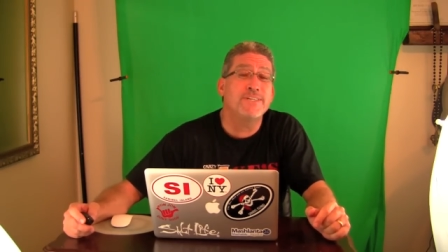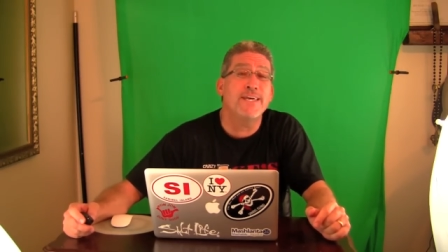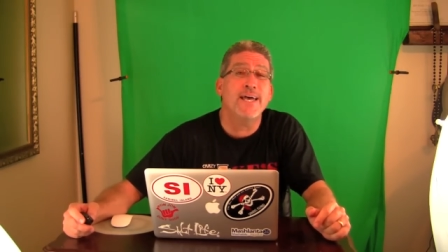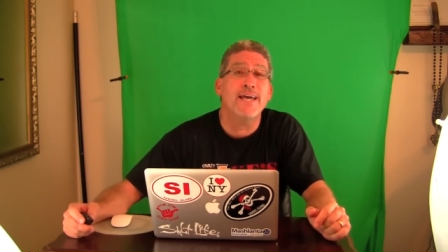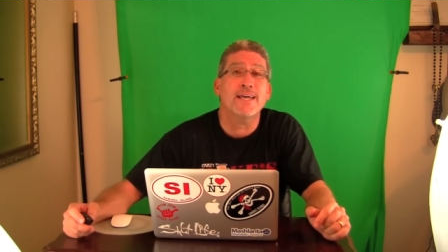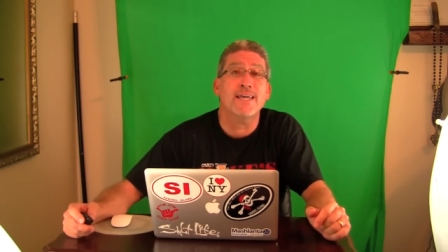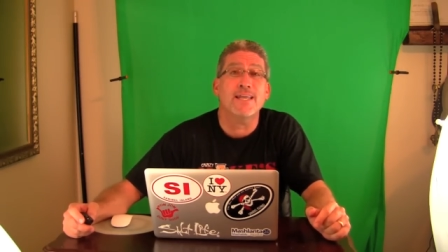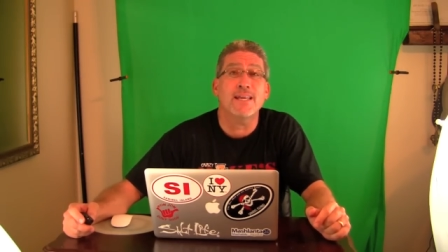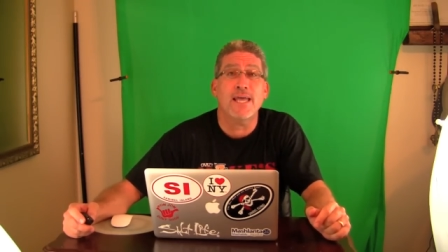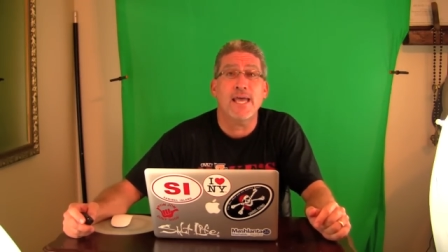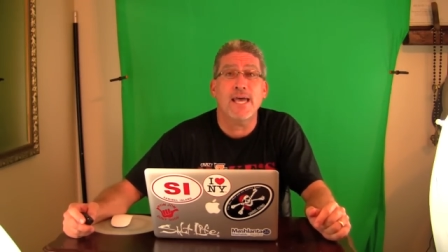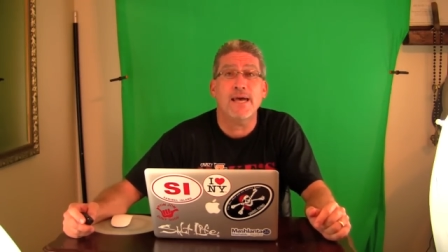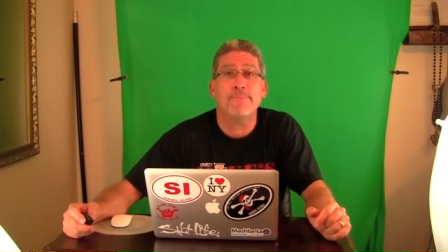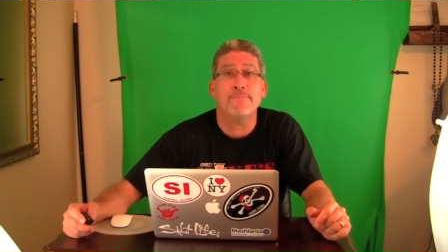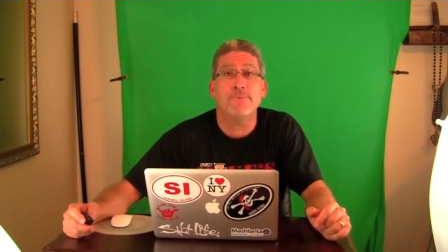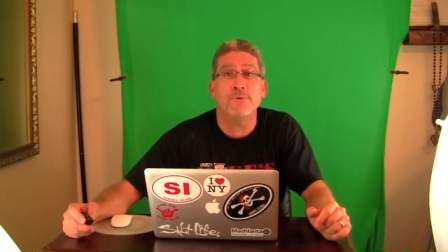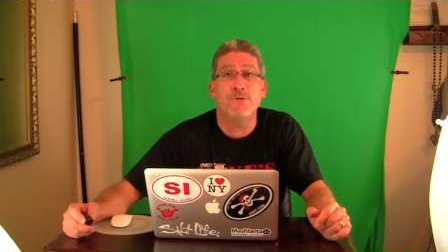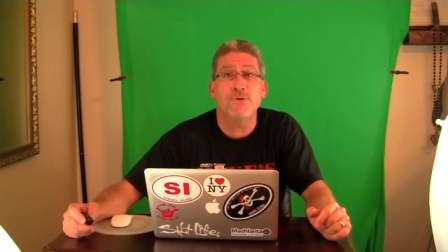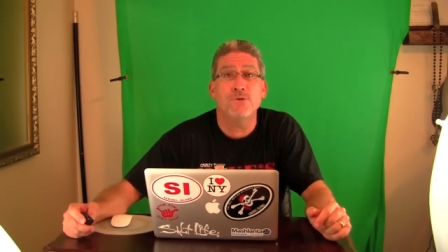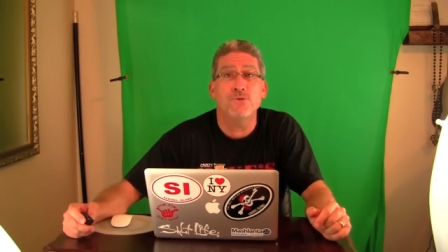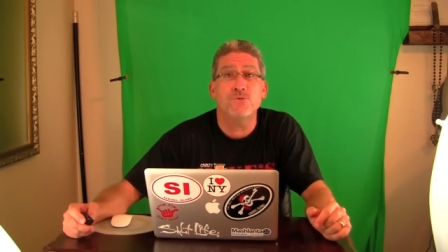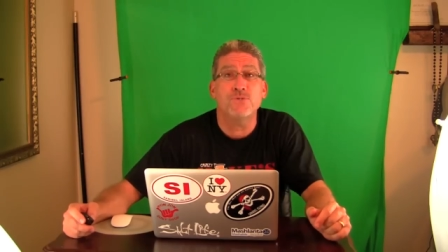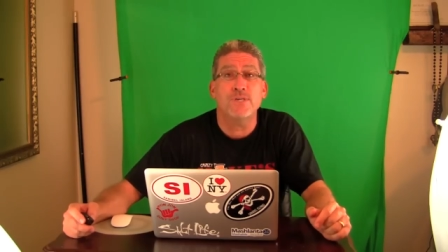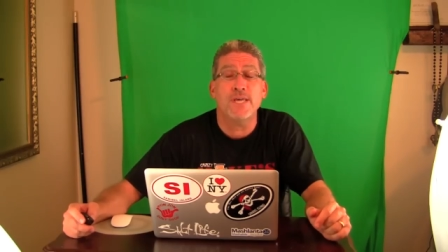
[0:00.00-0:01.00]
Tech and App
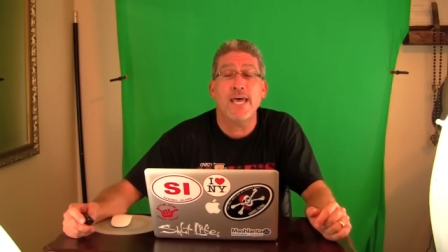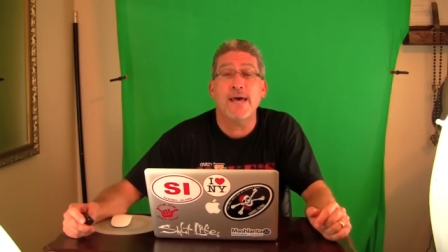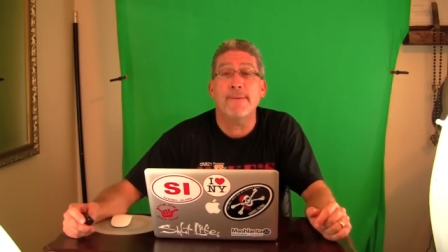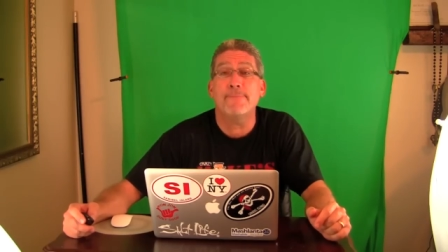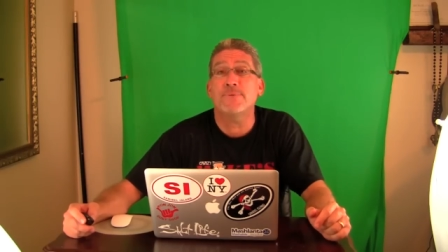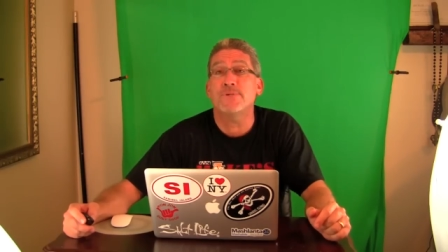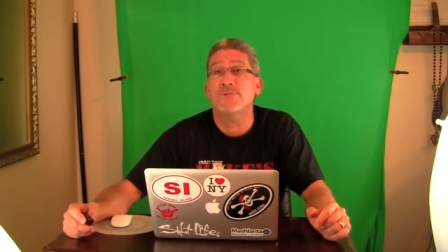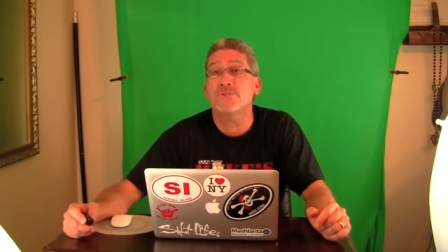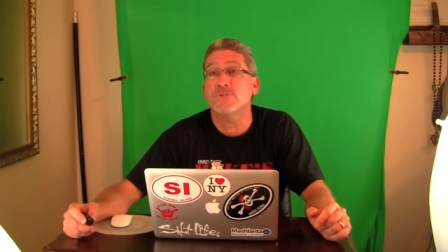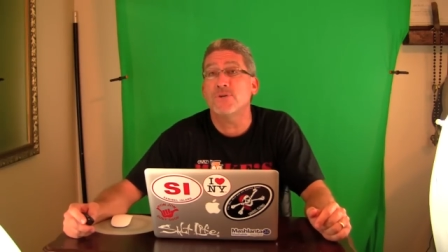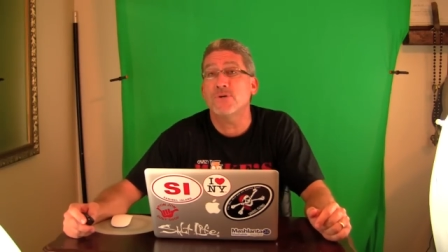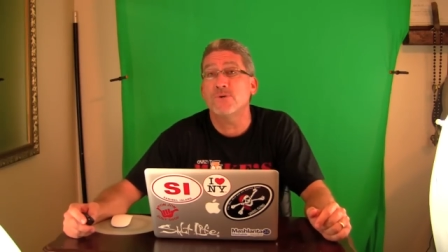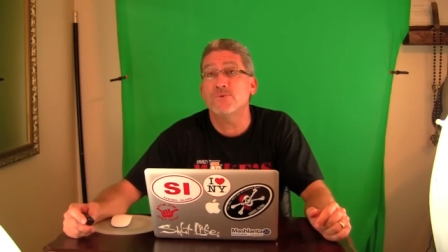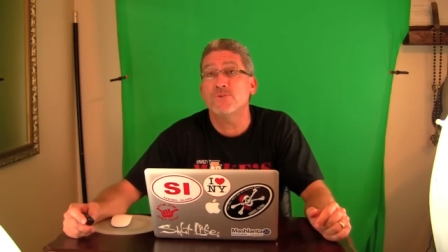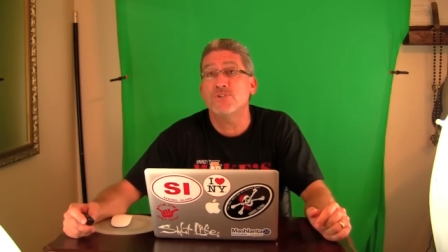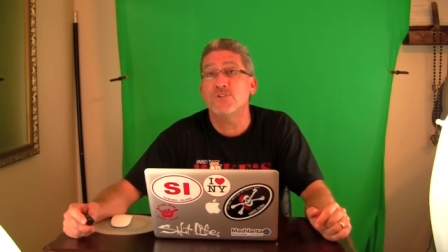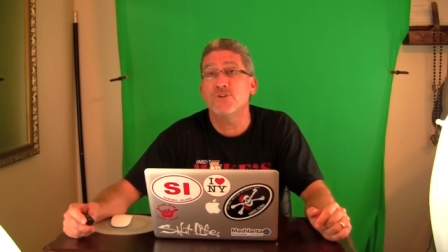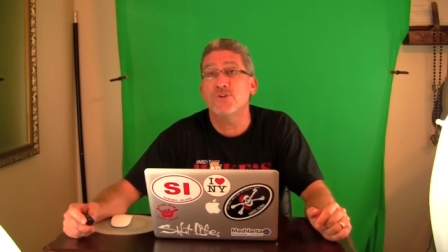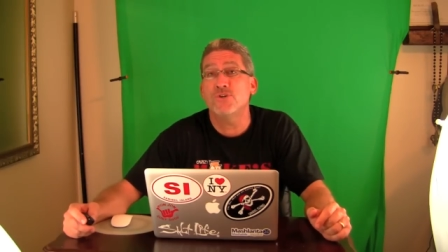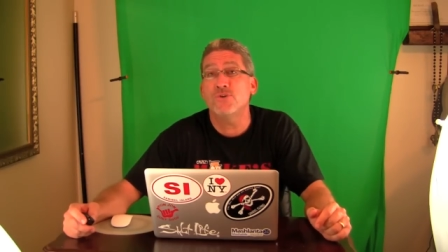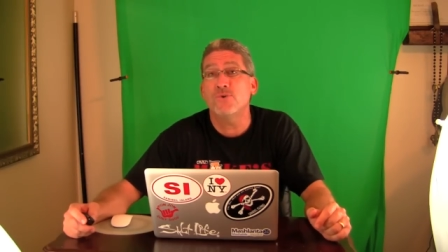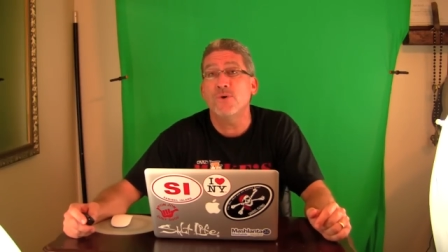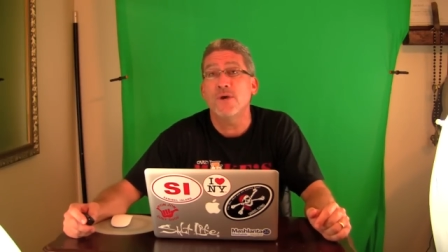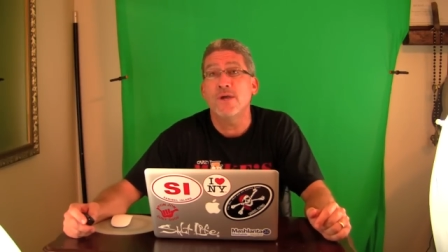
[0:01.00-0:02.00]
News, Episode
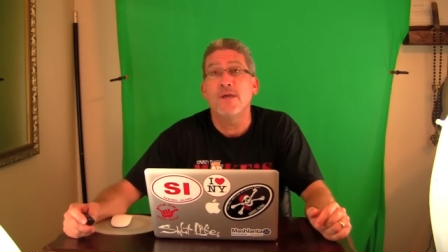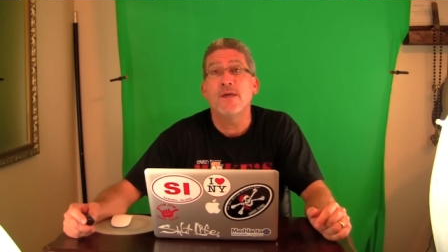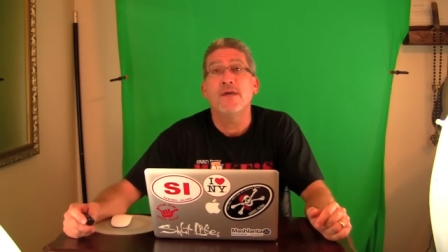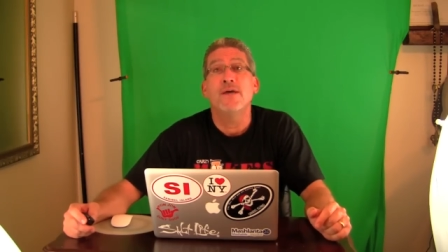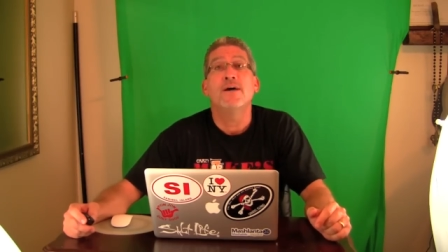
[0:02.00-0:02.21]
2.